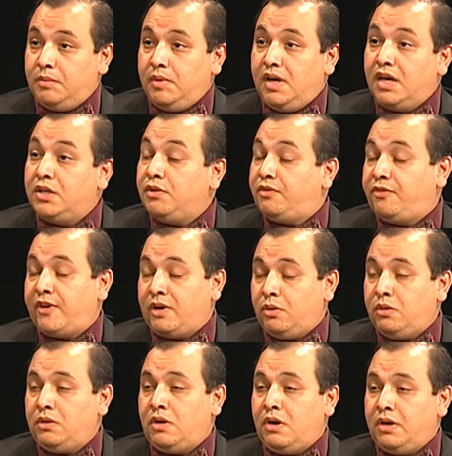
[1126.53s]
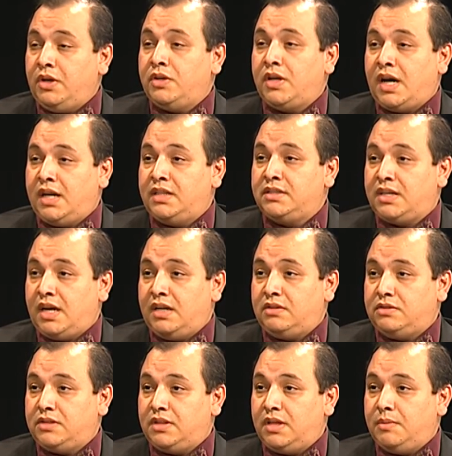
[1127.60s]
Right. Under federal law, you're not
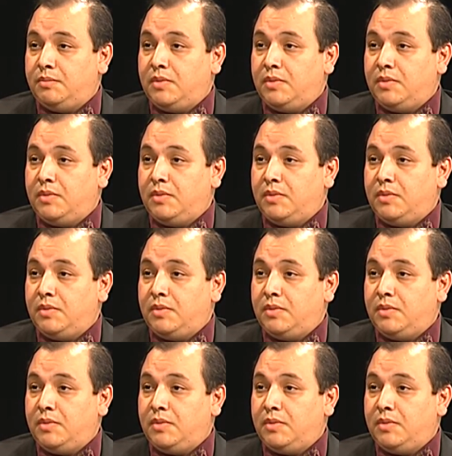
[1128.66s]
entitled to them